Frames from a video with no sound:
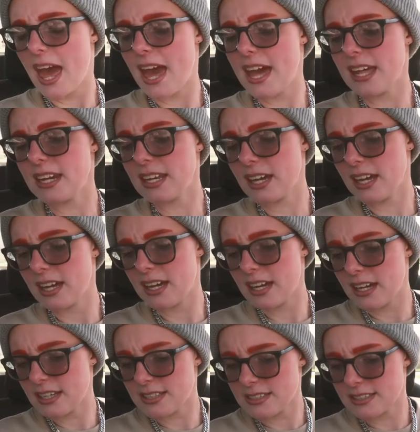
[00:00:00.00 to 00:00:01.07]
I
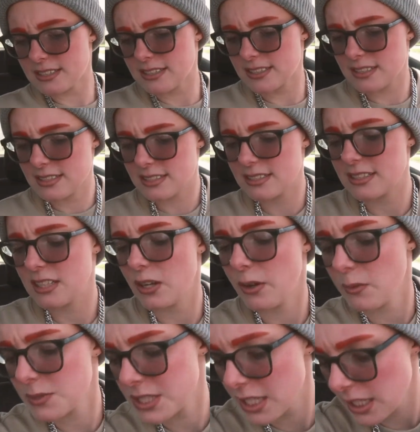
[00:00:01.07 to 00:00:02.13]

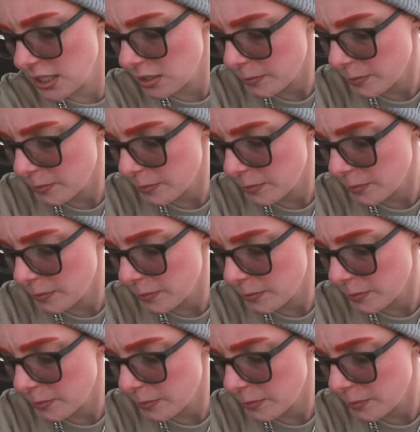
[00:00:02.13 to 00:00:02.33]
was thinking to